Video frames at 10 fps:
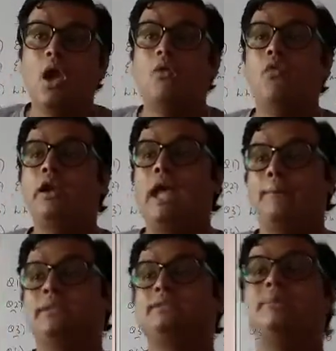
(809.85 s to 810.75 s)
What
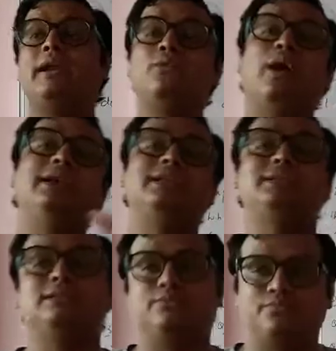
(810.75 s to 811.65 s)
happens? Some
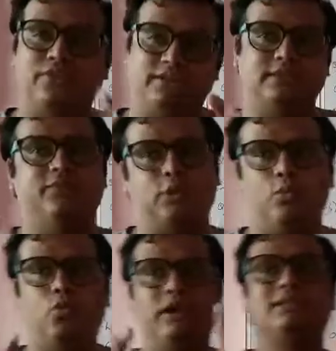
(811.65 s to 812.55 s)
advantages. First of all,
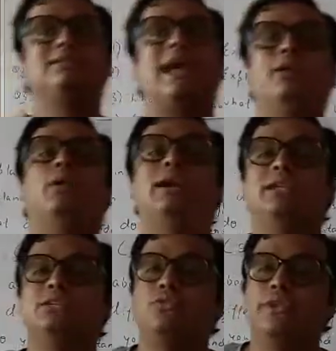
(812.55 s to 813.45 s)
what is
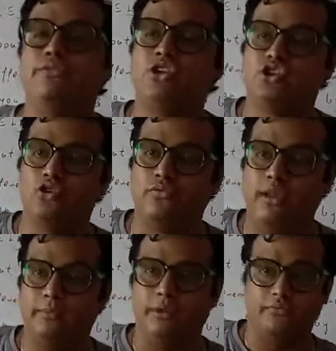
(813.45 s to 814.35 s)
advantage of division of
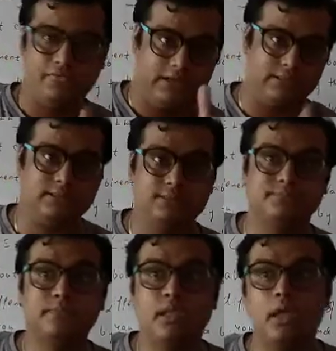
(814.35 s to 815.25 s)
labor? First,
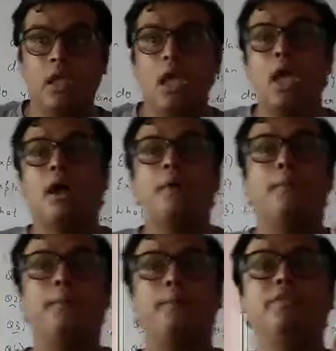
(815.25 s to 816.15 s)

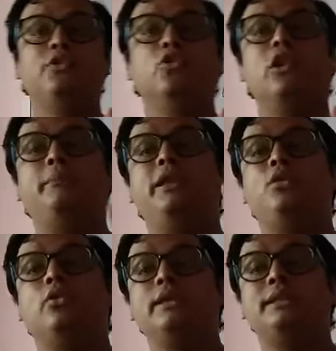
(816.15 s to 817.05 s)
you will be
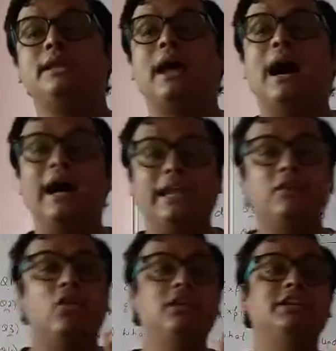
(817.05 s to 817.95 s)
knowing that high
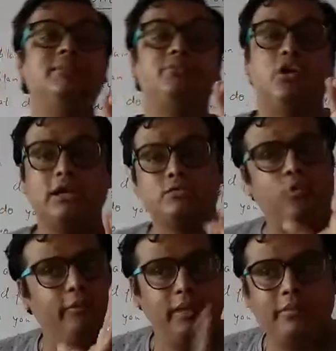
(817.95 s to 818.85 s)
quality product
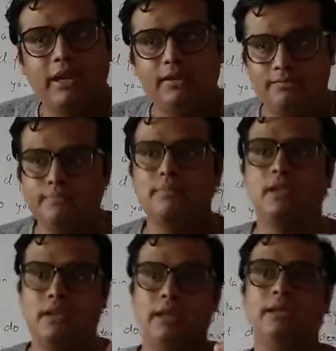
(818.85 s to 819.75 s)
would be made.
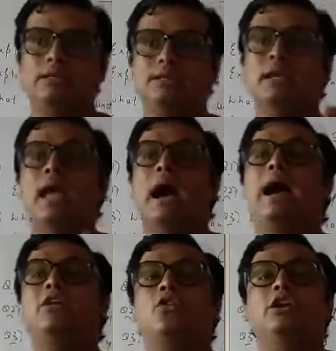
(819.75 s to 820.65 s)
Correct?
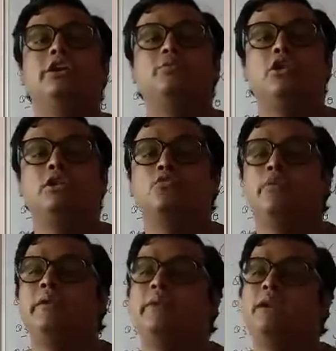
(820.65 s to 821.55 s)
High quality product would
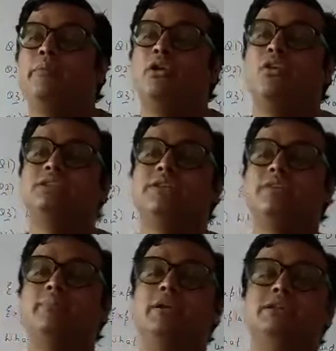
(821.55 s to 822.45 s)
be made because
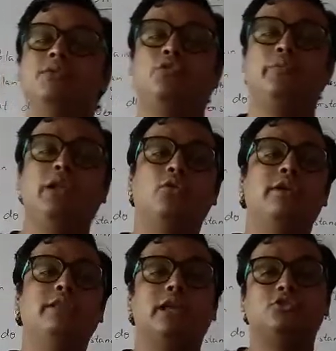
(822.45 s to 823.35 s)
every person would be
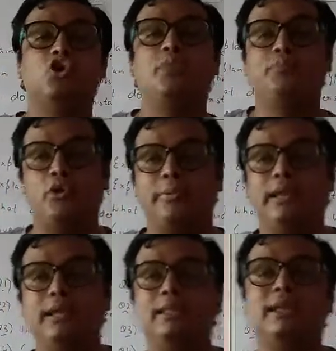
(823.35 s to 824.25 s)
knowing their job
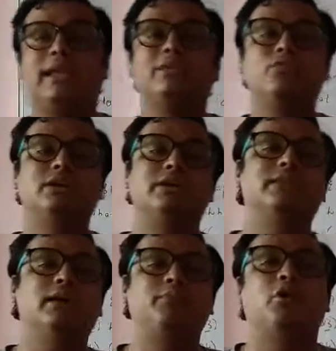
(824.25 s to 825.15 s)
properly and they can work in
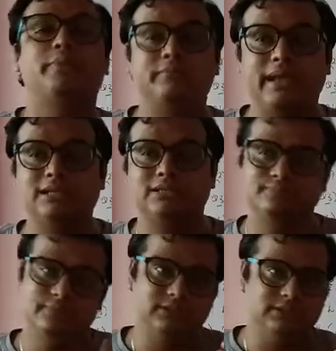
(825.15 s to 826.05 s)
their proper manner.
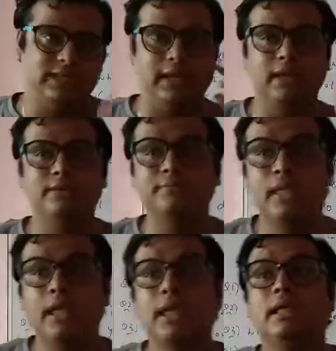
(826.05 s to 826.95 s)
Second,
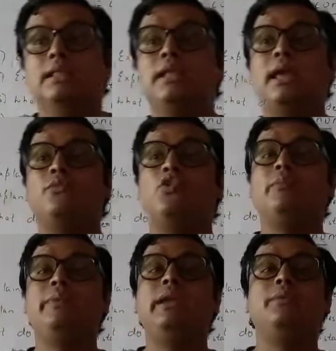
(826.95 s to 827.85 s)
there
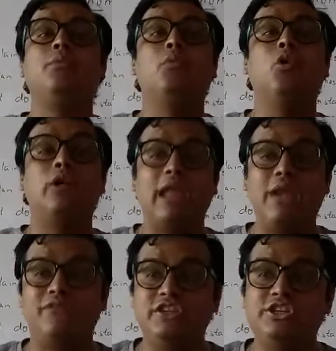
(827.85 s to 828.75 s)
would be more
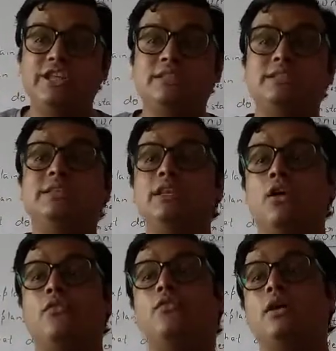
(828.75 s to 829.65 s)
efficiency
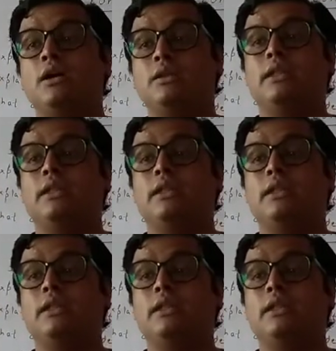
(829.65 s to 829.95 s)
of work.